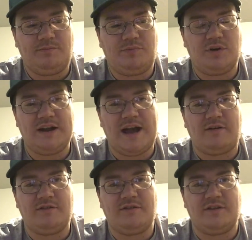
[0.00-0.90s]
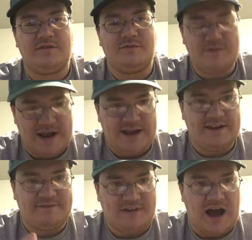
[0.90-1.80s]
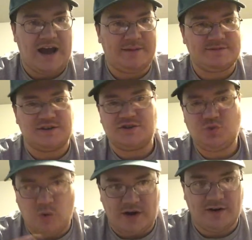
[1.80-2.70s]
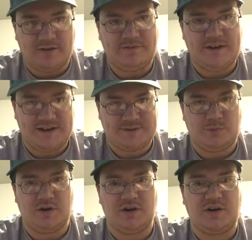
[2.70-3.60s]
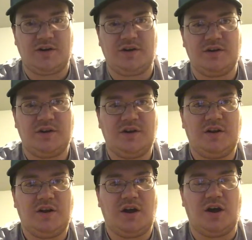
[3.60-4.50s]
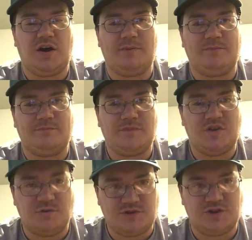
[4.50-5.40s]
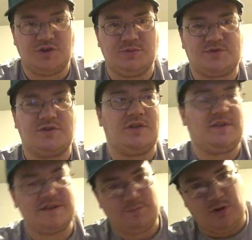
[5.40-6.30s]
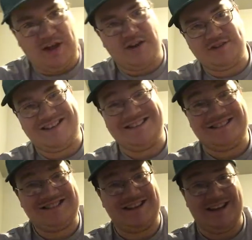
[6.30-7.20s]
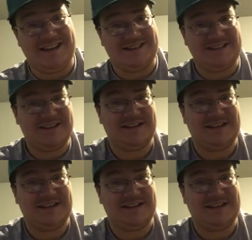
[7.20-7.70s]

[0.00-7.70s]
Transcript: putting out the negative vibes on Twitter, Facebook, YouTube, so that these players can see it,